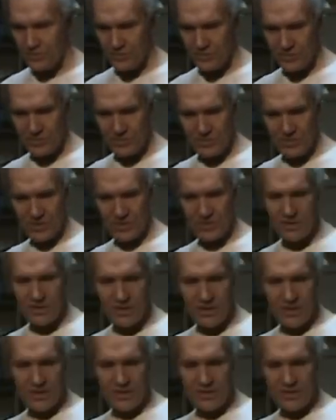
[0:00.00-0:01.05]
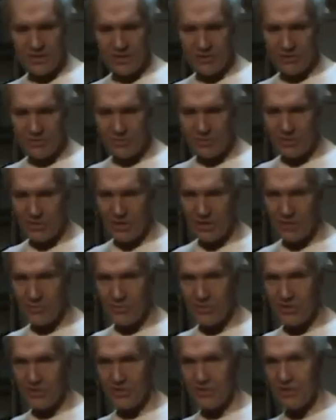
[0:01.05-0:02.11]
with cherry
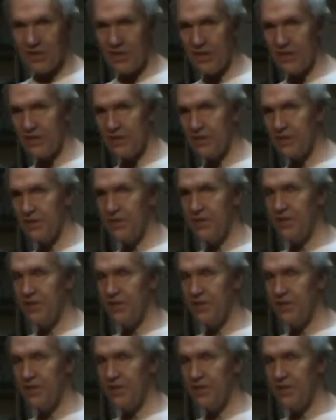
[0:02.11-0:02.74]
plywood, and you take and